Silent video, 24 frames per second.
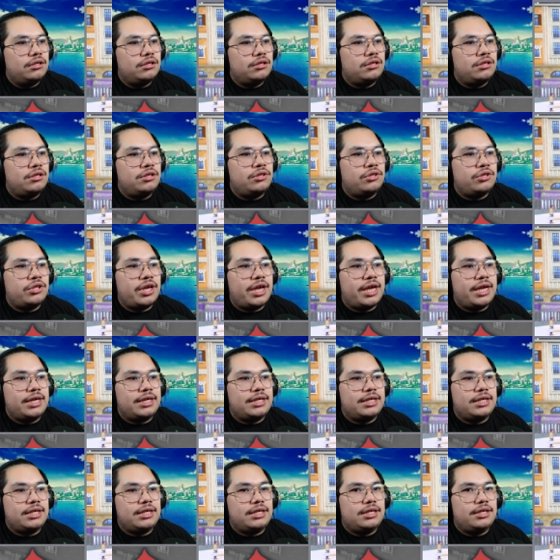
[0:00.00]

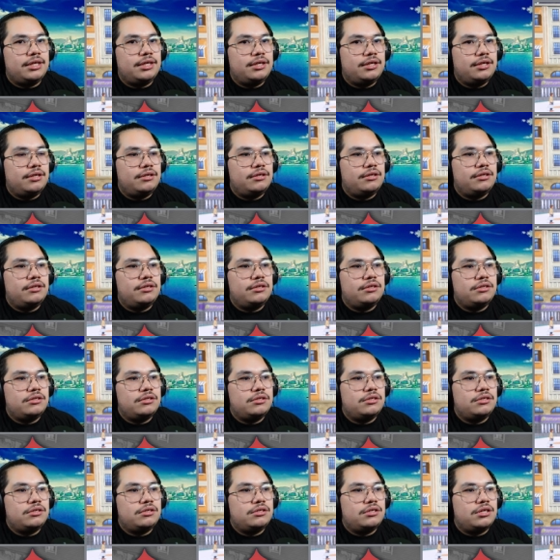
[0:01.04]
Jakey
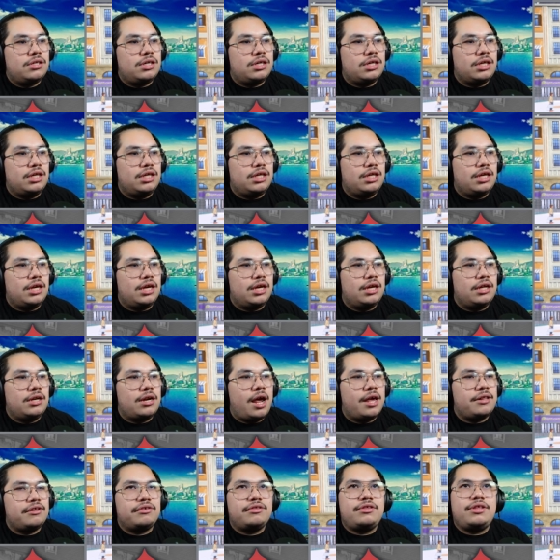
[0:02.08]
again.
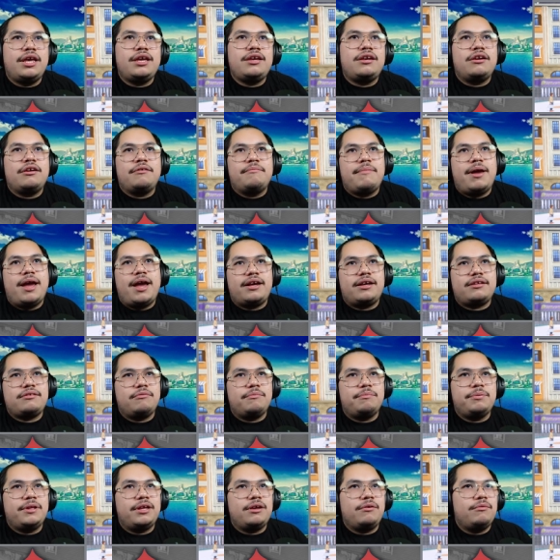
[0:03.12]
Either Jakey or Max.
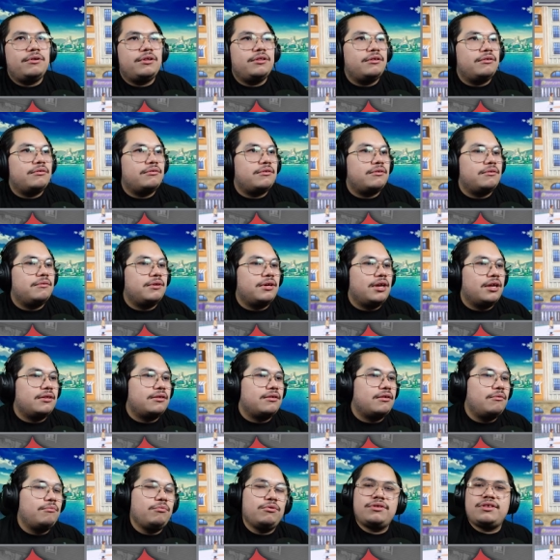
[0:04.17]
We're playing one of those two again,
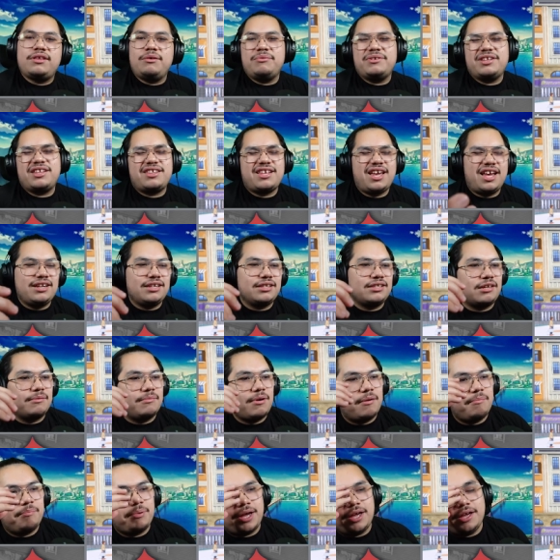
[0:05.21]
so we'll see when the standings come
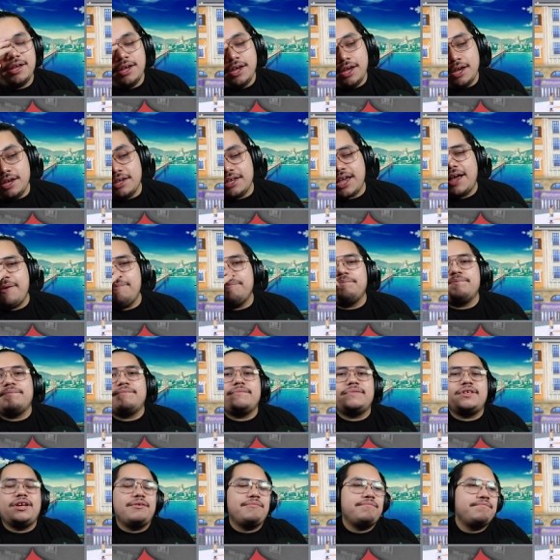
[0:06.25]
out. But yeah,
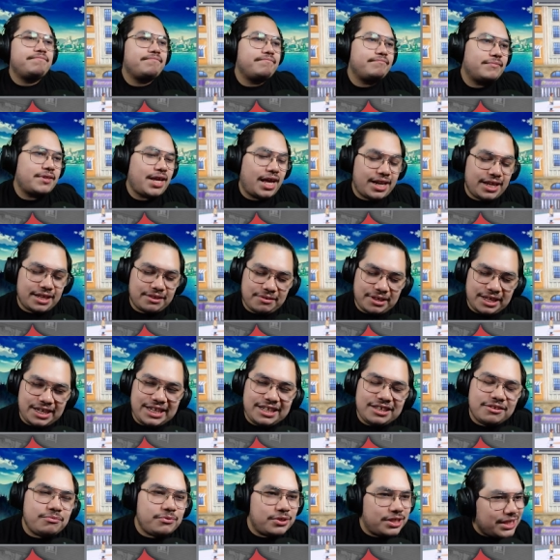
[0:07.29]
so that is, it
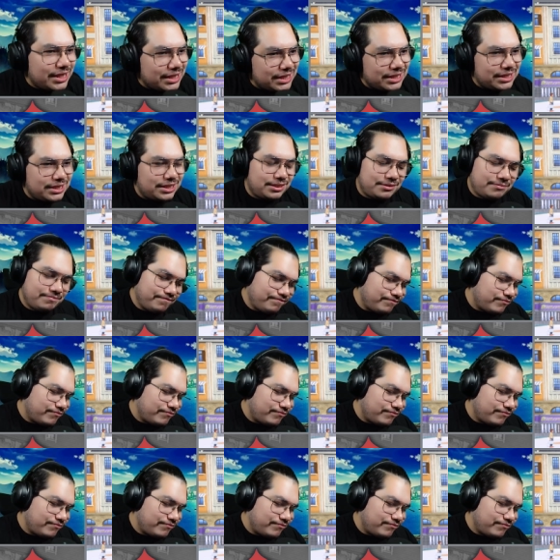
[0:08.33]
is what it is.